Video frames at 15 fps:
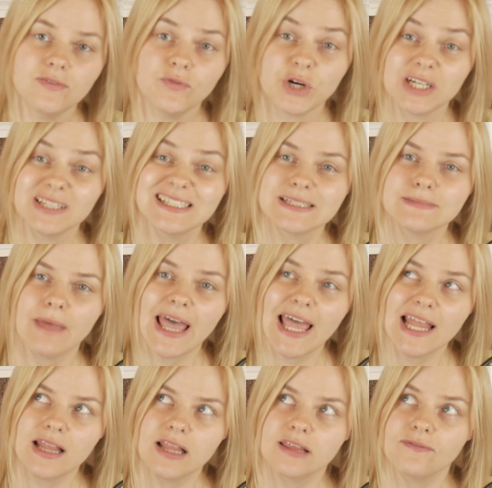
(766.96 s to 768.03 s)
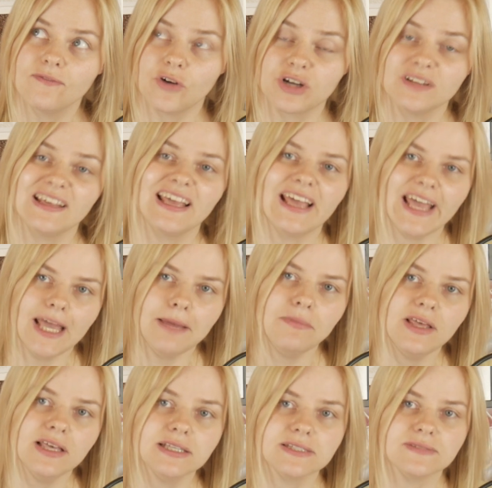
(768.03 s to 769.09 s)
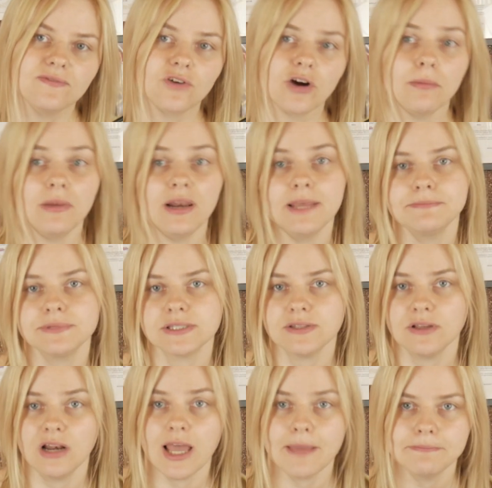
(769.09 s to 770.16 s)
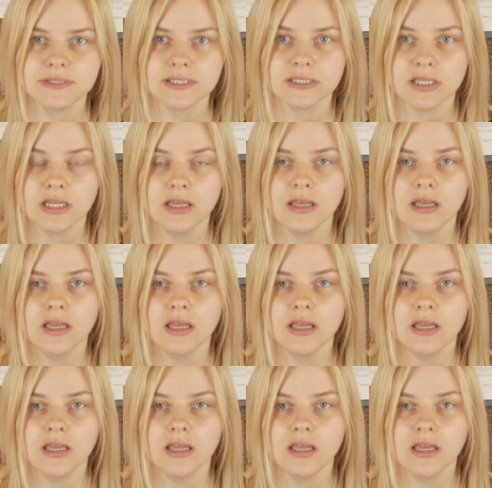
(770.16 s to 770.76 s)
advertisement for the game is from lips to lips.